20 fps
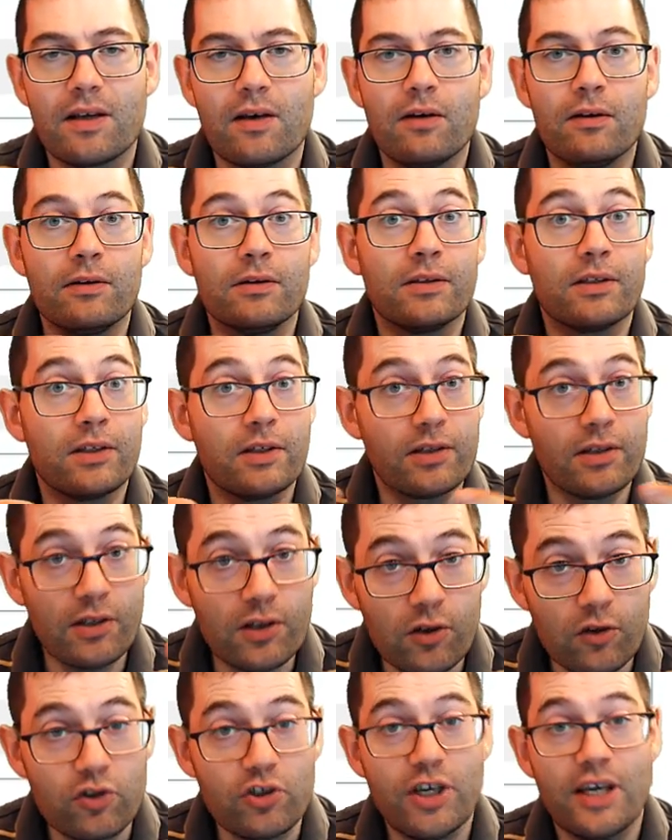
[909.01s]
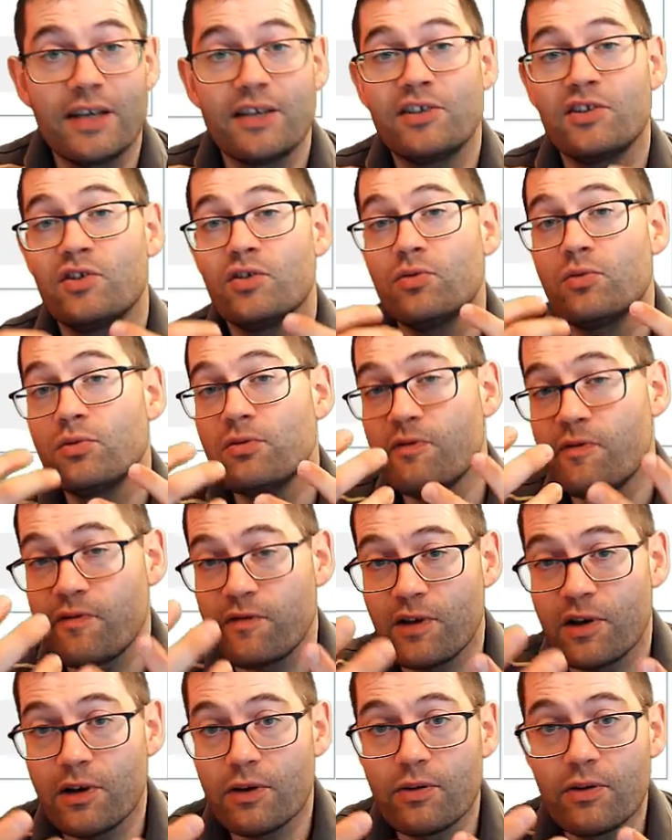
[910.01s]
on the contextual
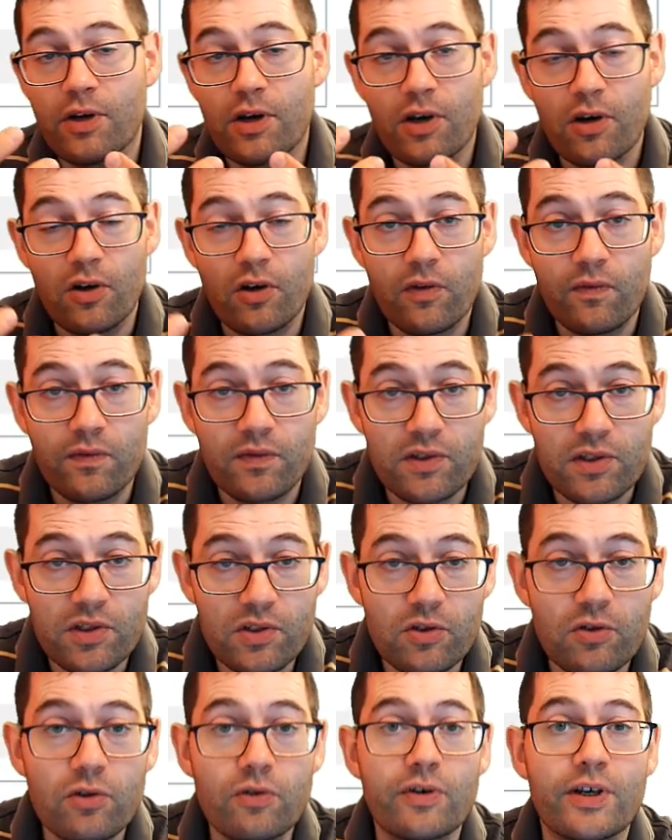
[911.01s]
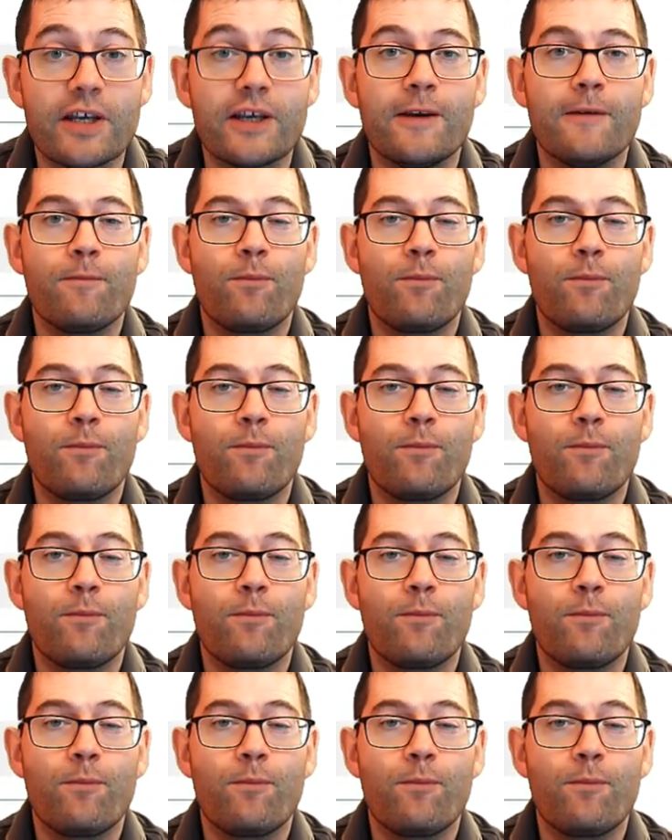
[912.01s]
flow of the story.